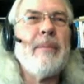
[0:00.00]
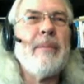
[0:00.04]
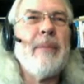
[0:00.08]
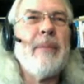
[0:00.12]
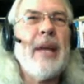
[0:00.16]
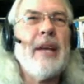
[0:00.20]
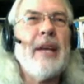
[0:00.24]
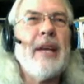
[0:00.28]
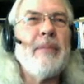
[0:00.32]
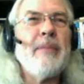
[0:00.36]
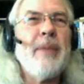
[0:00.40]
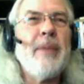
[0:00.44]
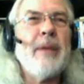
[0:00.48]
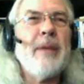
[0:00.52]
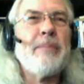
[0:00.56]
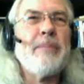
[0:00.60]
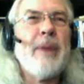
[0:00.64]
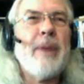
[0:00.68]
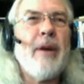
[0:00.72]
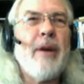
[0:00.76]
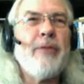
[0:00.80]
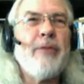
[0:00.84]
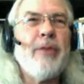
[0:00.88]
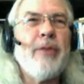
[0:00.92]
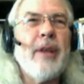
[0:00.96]
May emit
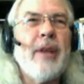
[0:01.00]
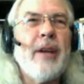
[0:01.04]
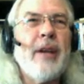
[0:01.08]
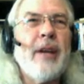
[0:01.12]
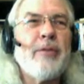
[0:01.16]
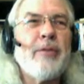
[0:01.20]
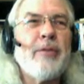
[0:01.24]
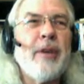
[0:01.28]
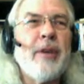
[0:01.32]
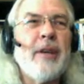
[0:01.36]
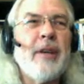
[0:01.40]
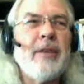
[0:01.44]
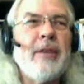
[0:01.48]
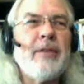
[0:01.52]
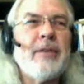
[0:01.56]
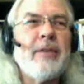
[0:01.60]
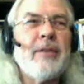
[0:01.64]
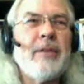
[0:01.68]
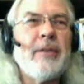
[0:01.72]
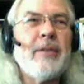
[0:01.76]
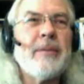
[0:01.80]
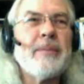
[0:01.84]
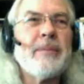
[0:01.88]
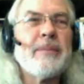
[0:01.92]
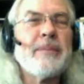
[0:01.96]
powerful X-rays.
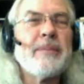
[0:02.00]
